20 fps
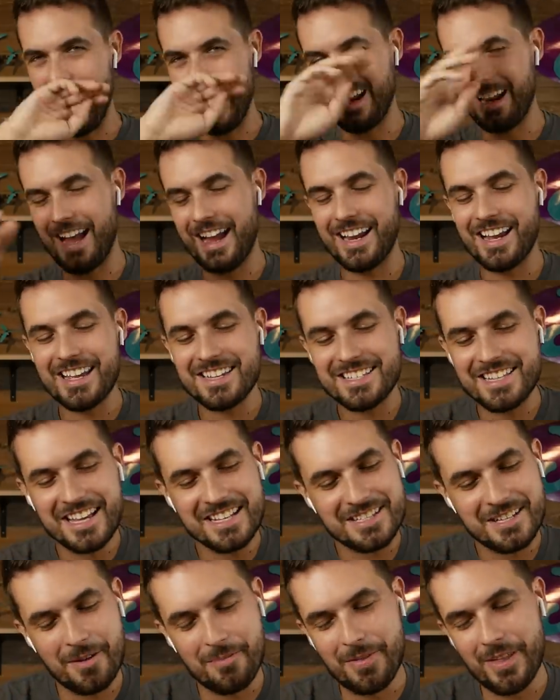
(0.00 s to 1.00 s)
I, I guess
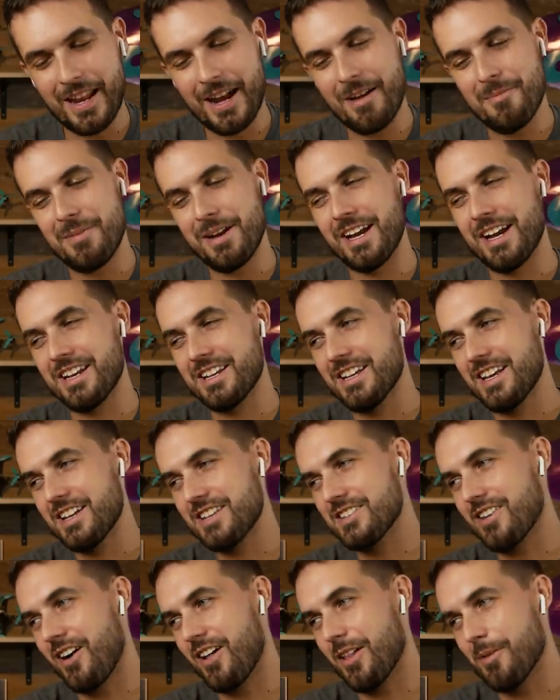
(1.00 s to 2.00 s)
that's something. I mean, it,
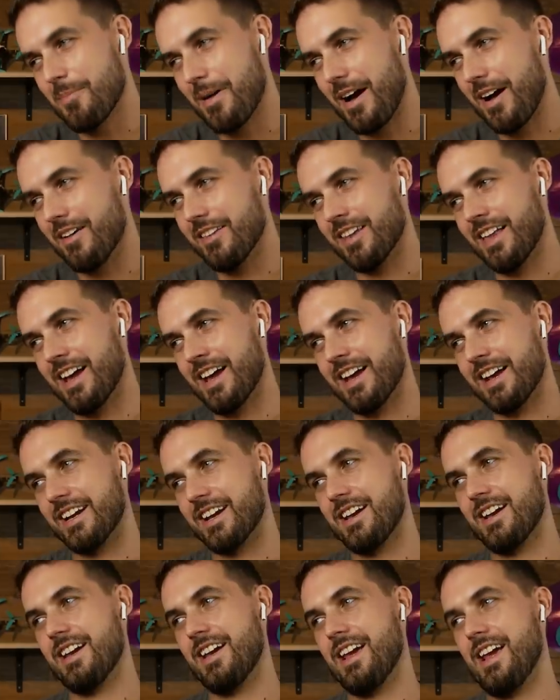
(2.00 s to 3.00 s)
it's all about
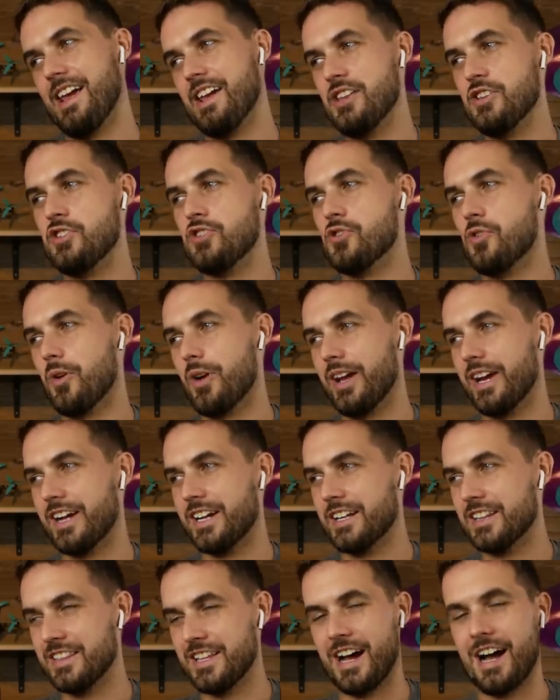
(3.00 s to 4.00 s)
like
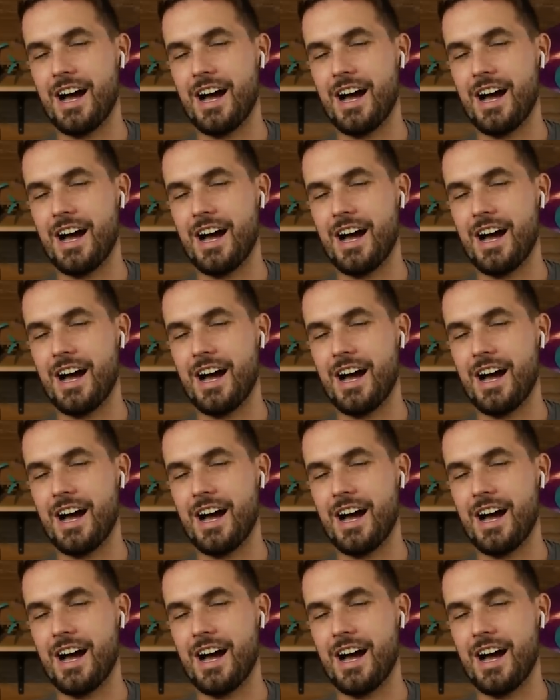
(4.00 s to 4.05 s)
enjoying the